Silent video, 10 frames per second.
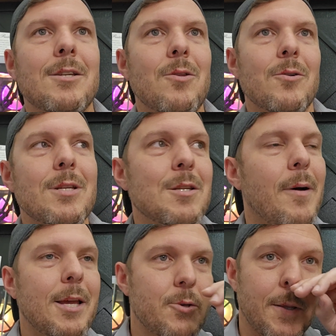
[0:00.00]
And so there's things
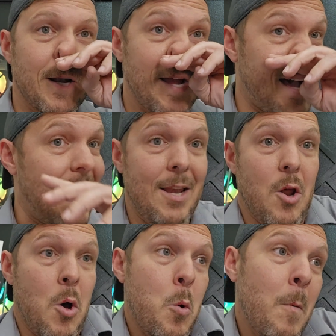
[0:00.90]
about history that I
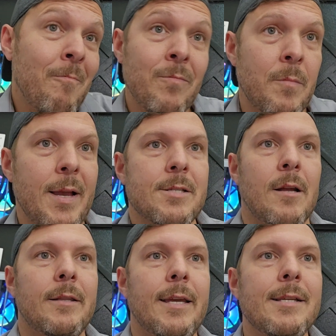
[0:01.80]
know based
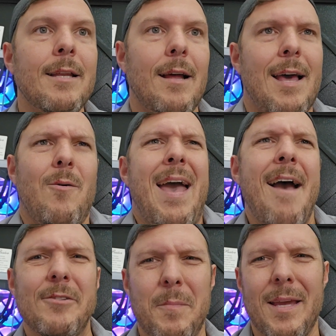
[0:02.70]
on things that I don't
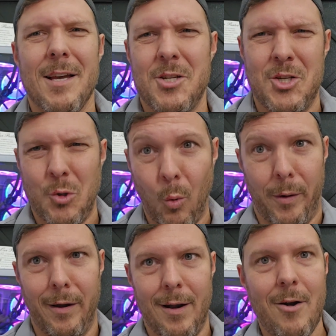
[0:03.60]
have to be a historian.